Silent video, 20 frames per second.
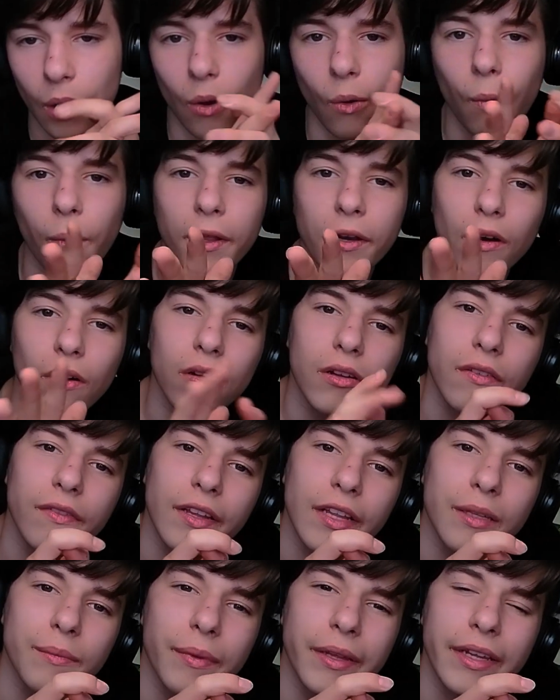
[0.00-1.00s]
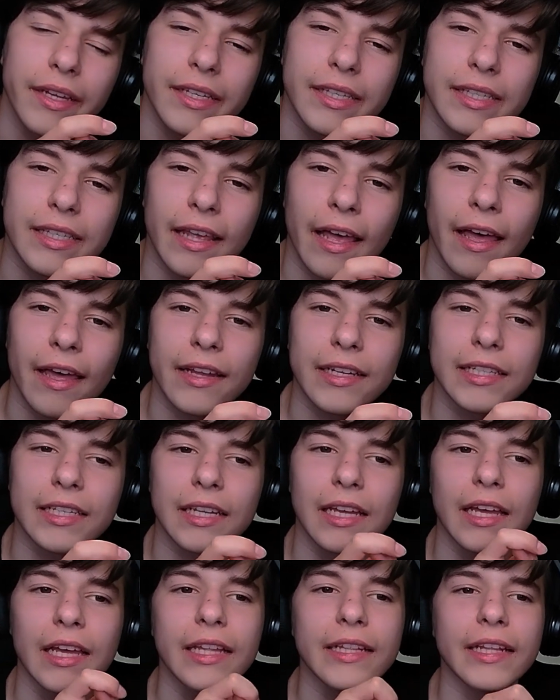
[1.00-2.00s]
With all of that being said,
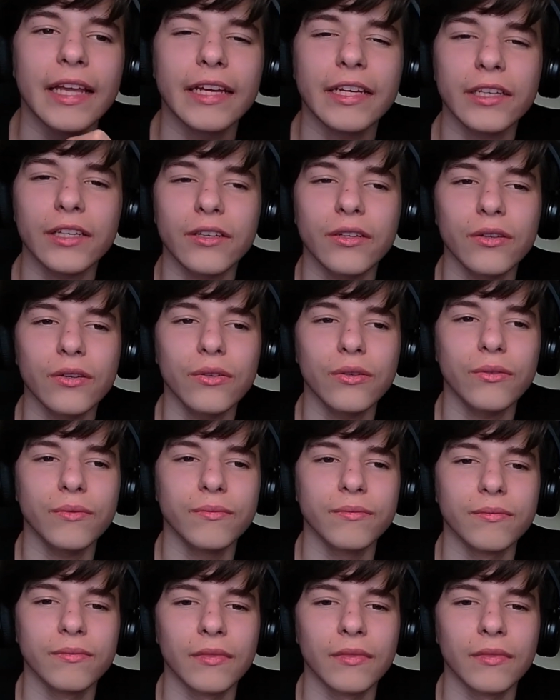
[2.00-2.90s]
thank you.